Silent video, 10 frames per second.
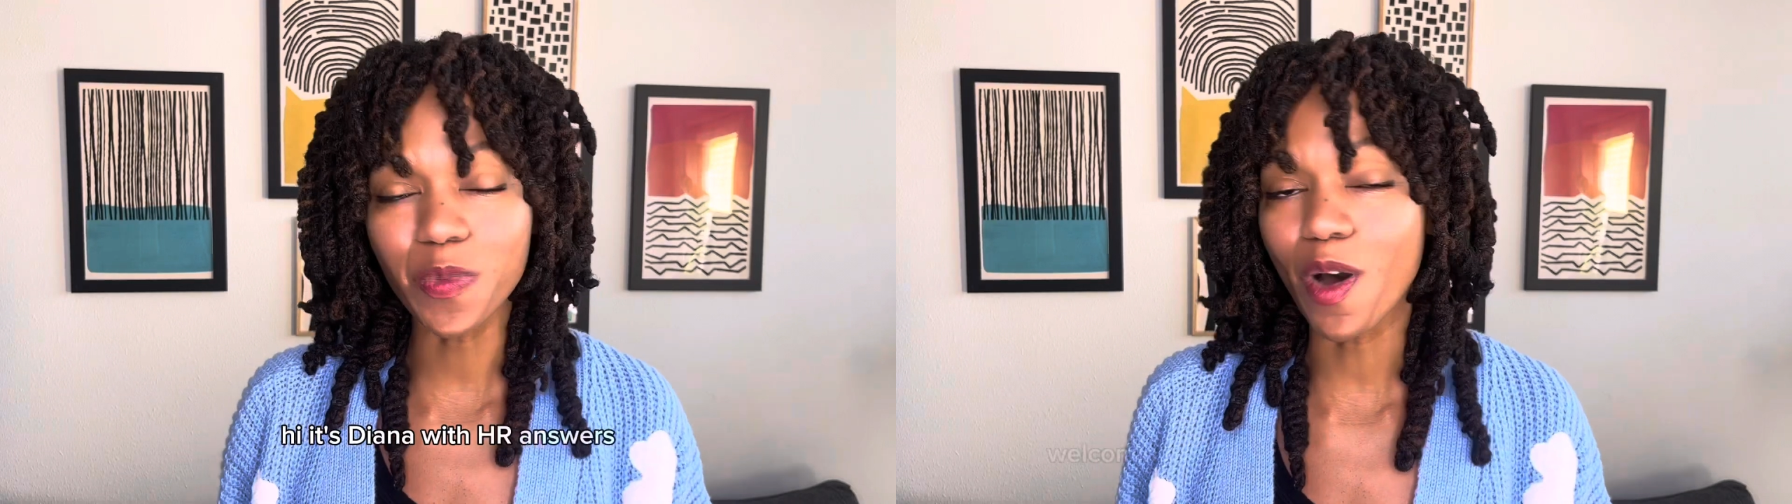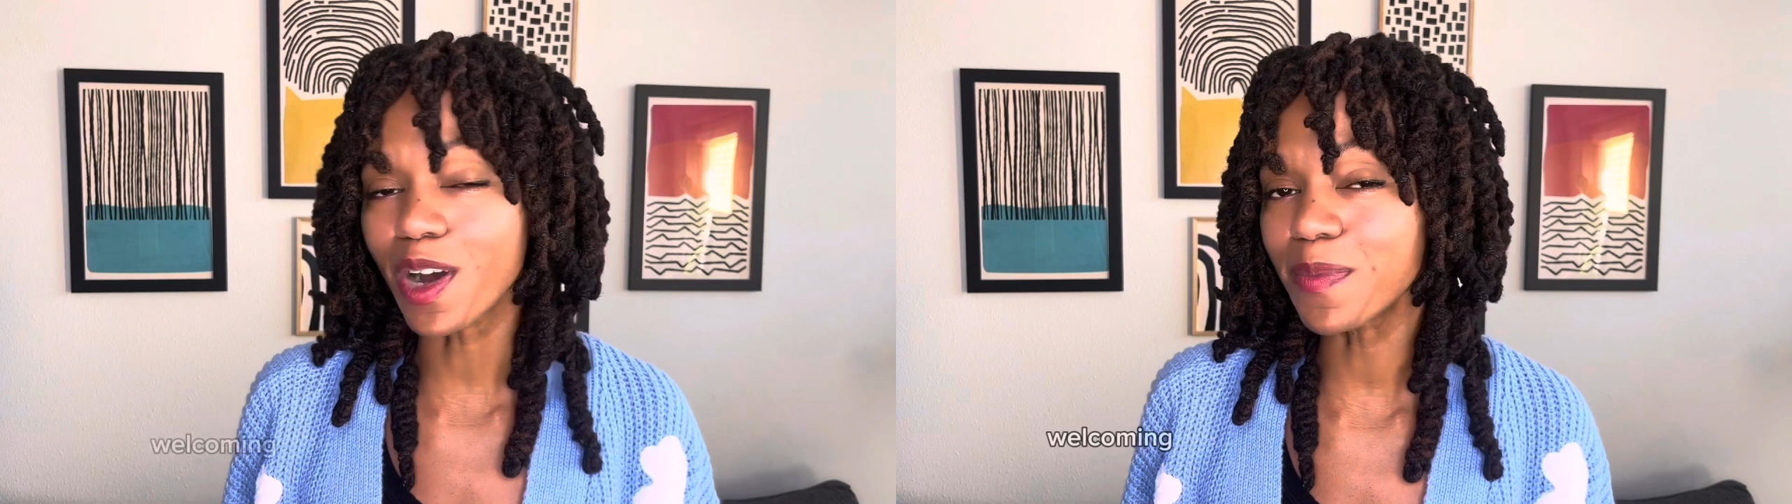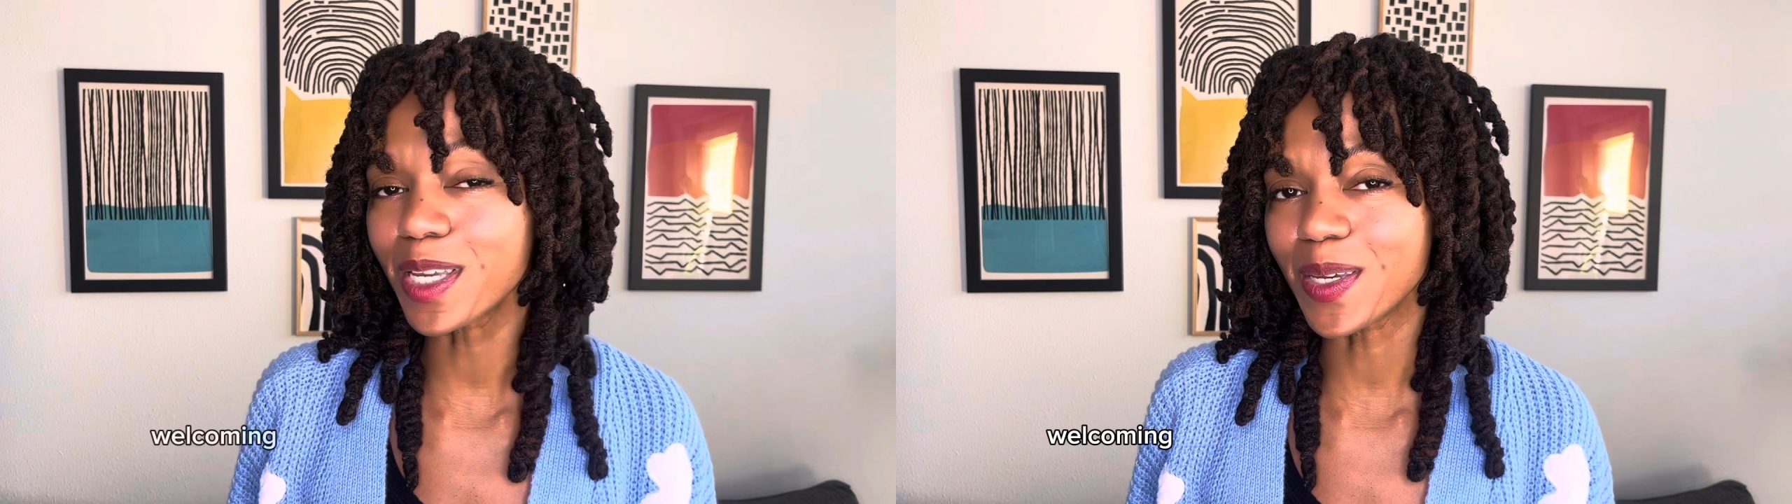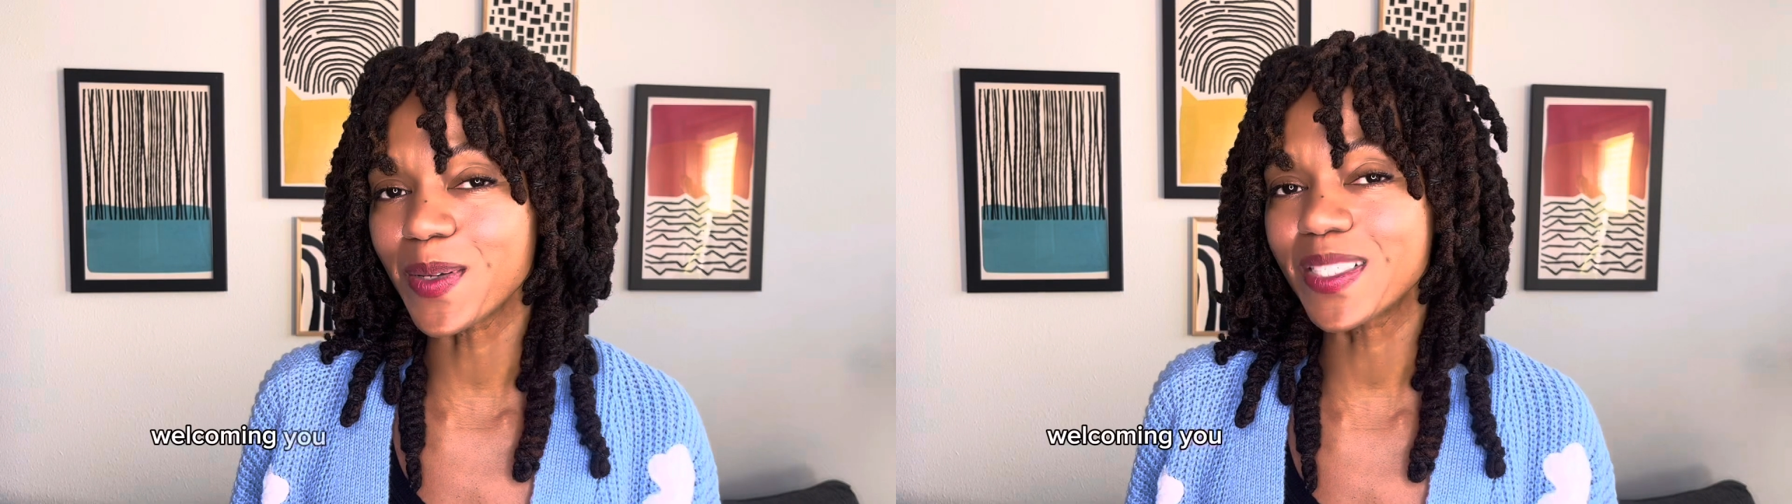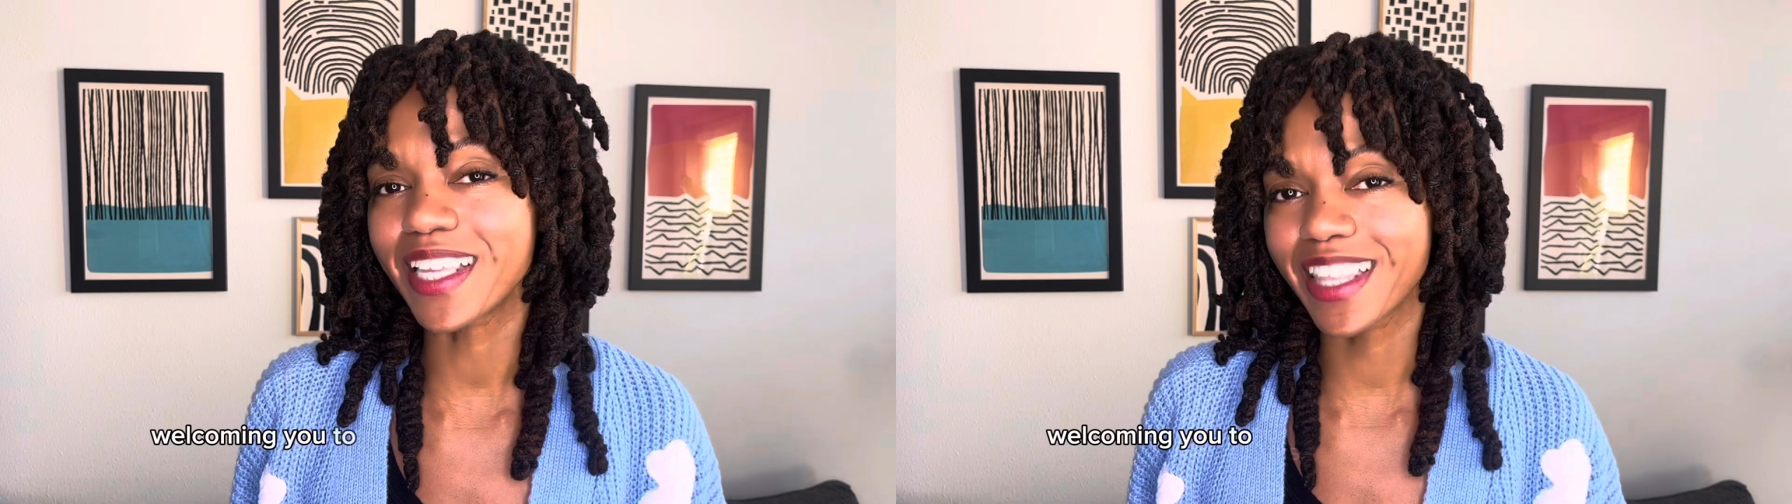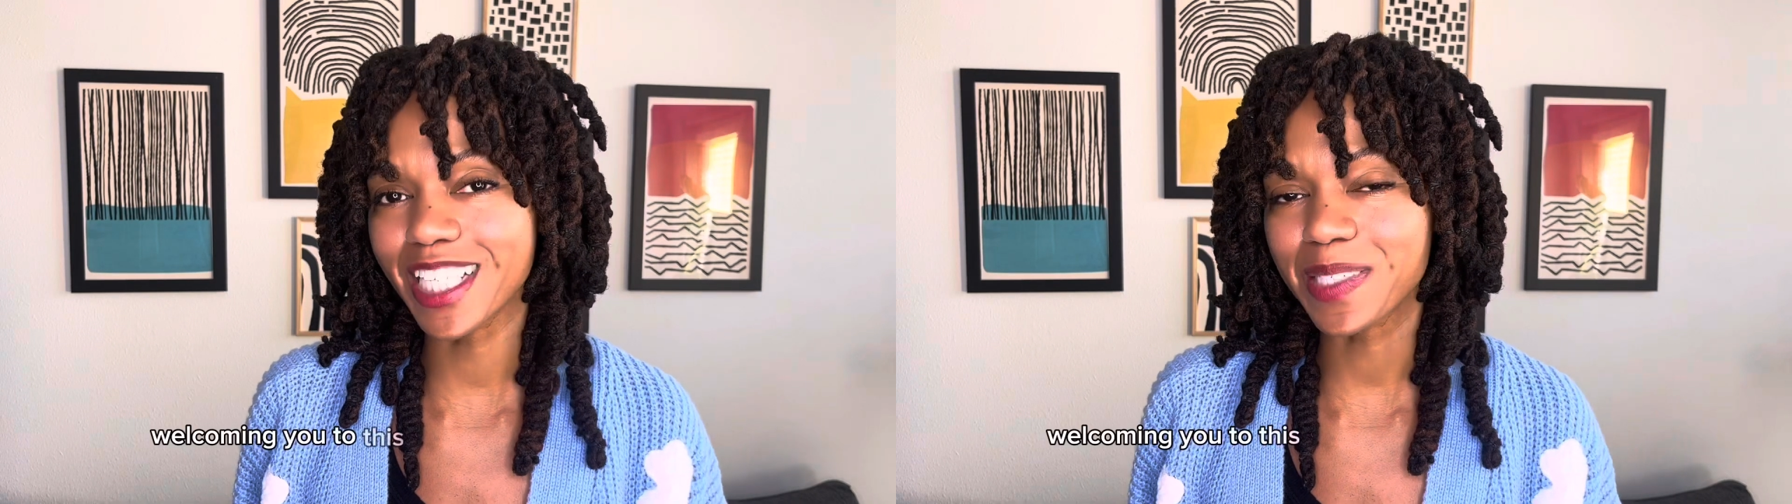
welcoming you to this